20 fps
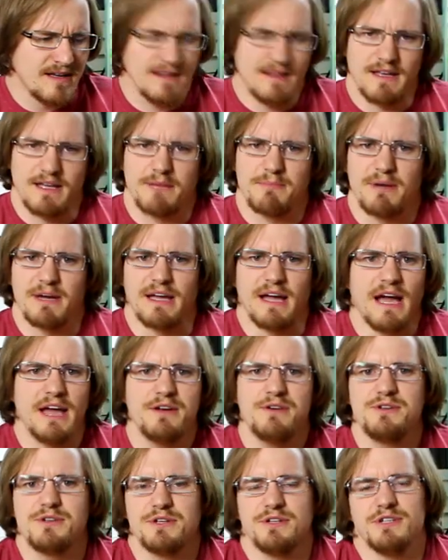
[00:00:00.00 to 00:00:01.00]
like my
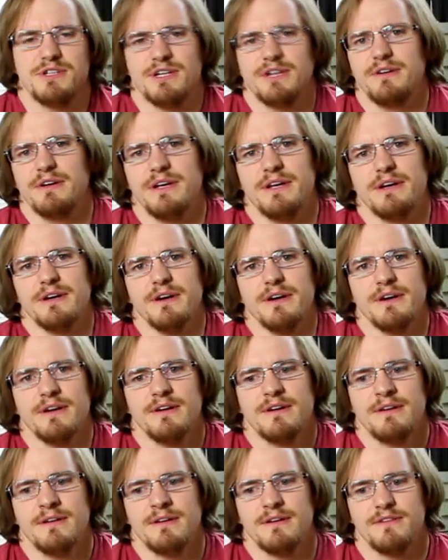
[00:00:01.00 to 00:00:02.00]
hydrogen generator
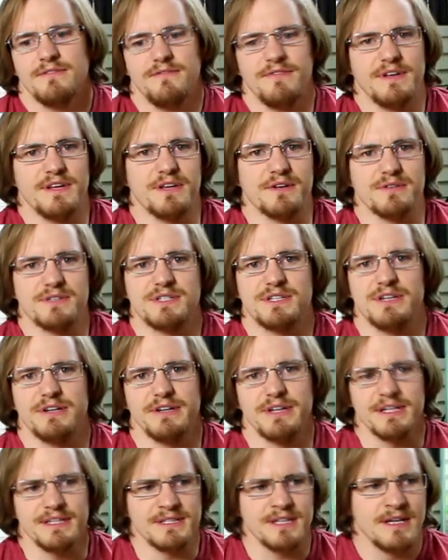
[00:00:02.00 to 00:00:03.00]
video
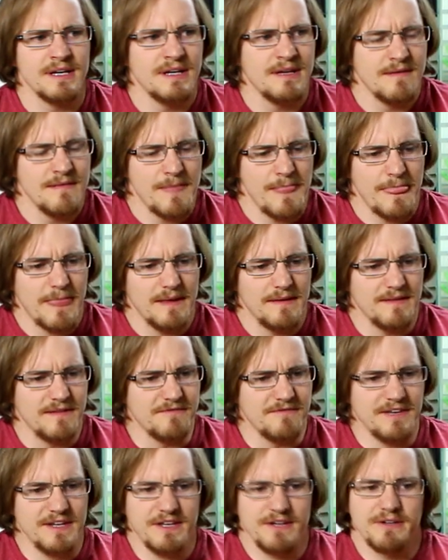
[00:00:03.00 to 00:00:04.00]
series, the
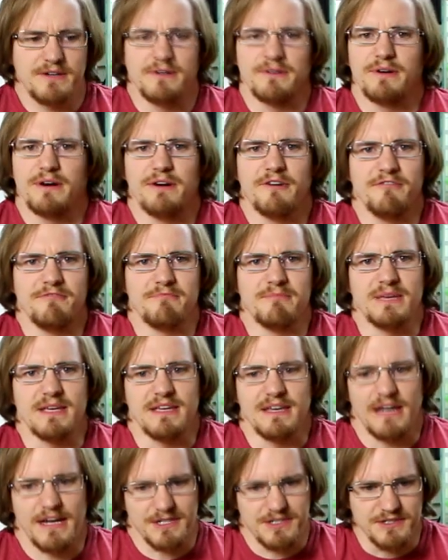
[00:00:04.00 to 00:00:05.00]
video of
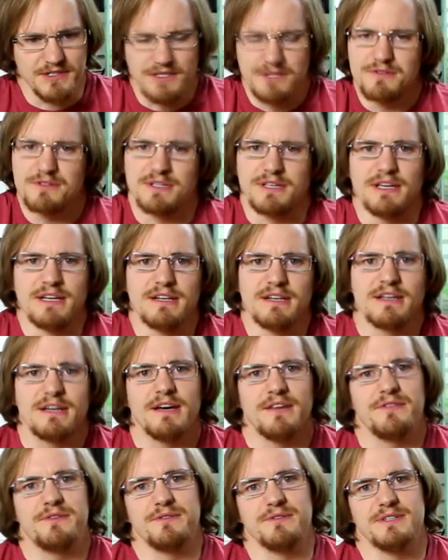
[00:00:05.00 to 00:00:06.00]
me actually using it to
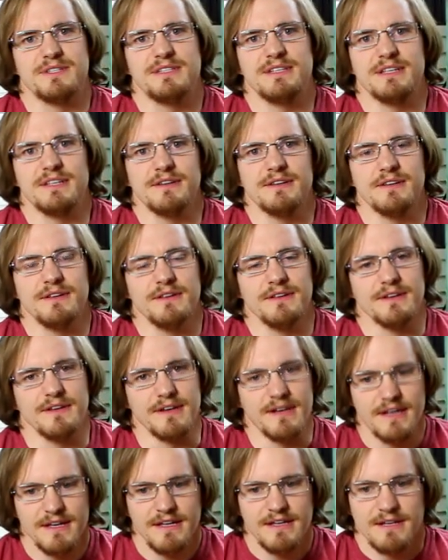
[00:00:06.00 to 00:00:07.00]
cut through steel
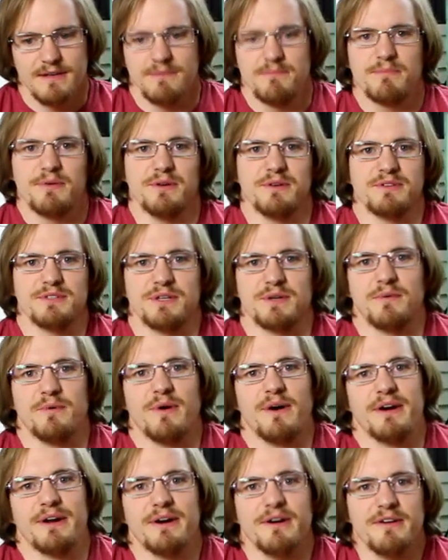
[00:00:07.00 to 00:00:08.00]
and producing
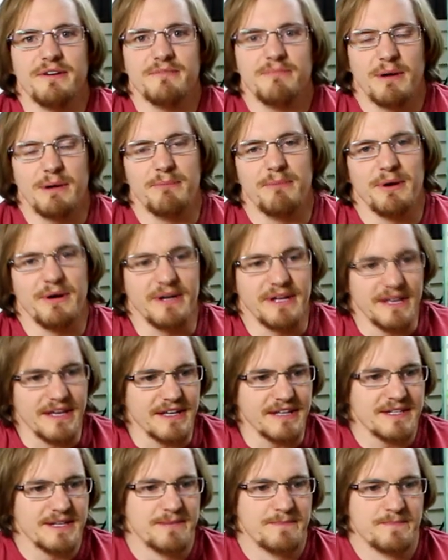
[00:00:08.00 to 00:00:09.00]
water by burning
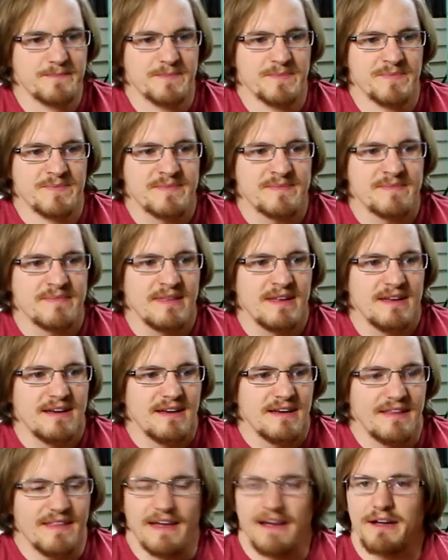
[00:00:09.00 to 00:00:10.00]
it,
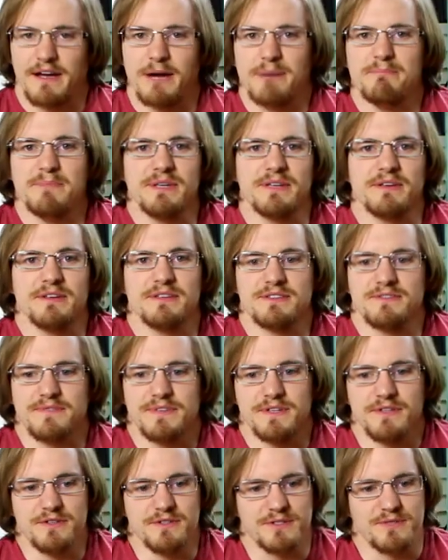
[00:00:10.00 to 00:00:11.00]
that got millions of
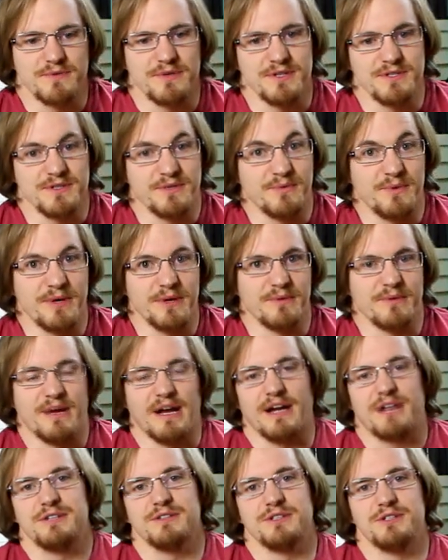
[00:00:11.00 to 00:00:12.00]
views, whereas the one that
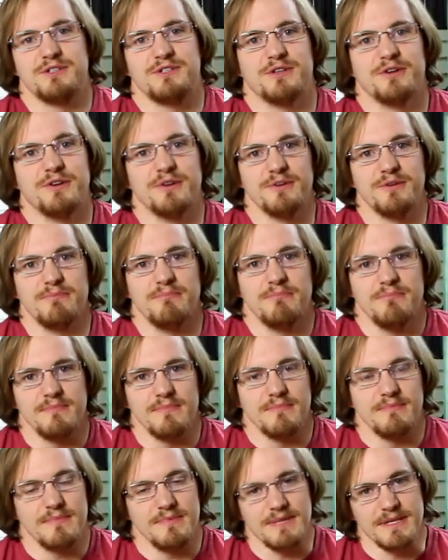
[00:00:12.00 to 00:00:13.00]
actually showed
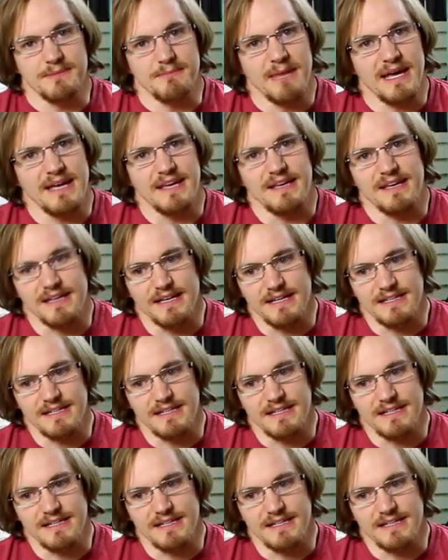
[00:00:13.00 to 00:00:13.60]
me making